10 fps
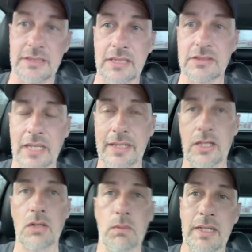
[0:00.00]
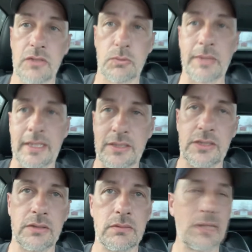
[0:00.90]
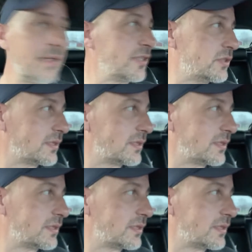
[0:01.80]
does not know what else we gotta do. I thought you